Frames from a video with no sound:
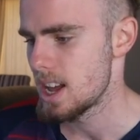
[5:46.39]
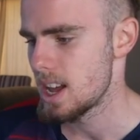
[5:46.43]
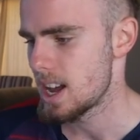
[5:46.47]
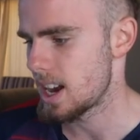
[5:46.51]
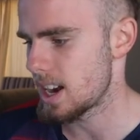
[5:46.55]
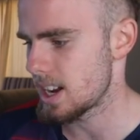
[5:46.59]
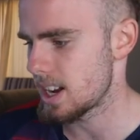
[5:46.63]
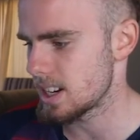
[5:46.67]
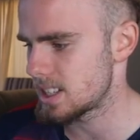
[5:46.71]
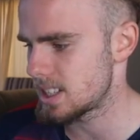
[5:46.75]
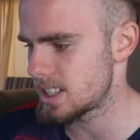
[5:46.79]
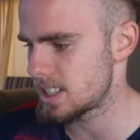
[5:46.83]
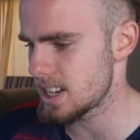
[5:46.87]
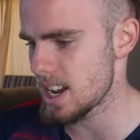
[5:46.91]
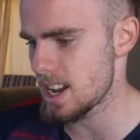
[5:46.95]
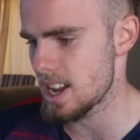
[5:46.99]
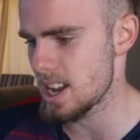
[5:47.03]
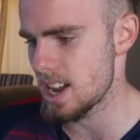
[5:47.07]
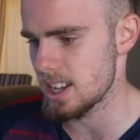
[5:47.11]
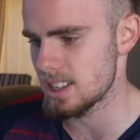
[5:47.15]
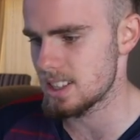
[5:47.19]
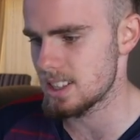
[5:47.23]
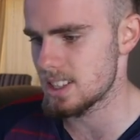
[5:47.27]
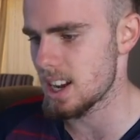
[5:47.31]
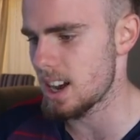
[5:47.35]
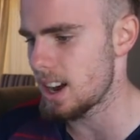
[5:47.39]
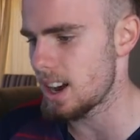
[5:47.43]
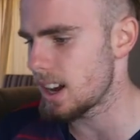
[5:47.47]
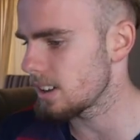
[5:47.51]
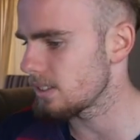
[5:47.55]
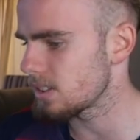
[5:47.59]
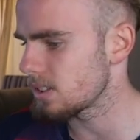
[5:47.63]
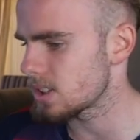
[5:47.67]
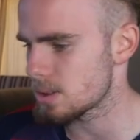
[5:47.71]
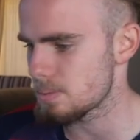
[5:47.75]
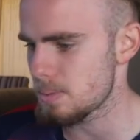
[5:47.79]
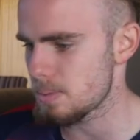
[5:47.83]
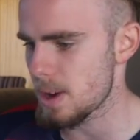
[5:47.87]
And I see a ton
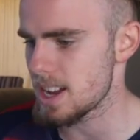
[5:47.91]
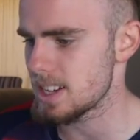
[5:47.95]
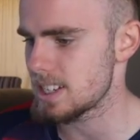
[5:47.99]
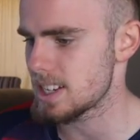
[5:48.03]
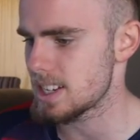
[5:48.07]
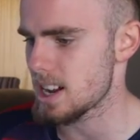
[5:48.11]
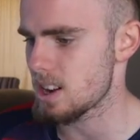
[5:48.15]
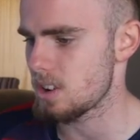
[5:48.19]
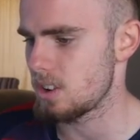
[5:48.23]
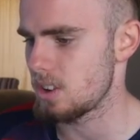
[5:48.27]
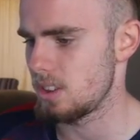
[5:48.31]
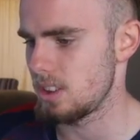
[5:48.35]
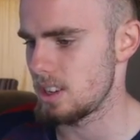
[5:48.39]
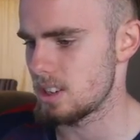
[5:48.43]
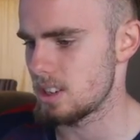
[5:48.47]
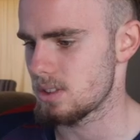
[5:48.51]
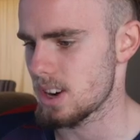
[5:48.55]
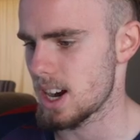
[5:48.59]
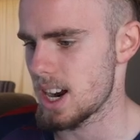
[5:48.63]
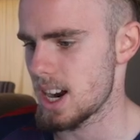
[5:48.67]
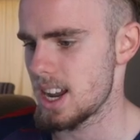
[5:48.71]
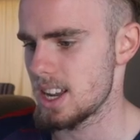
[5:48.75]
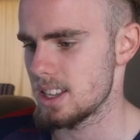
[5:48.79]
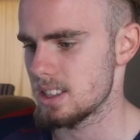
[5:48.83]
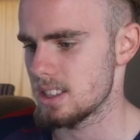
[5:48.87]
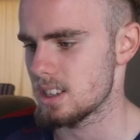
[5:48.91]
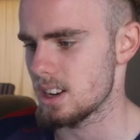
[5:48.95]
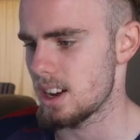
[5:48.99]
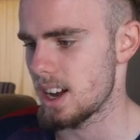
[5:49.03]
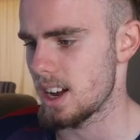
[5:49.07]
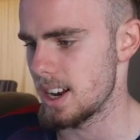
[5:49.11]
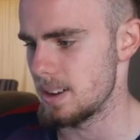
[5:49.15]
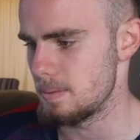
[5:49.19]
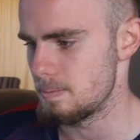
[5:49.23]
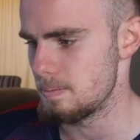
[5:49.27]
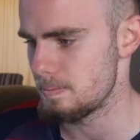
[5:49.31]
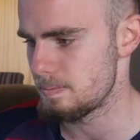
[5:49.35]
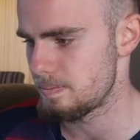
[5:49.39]
of space out on this right-hand
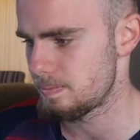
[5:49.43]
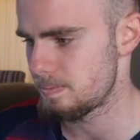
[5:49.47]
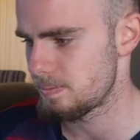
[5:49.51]
side.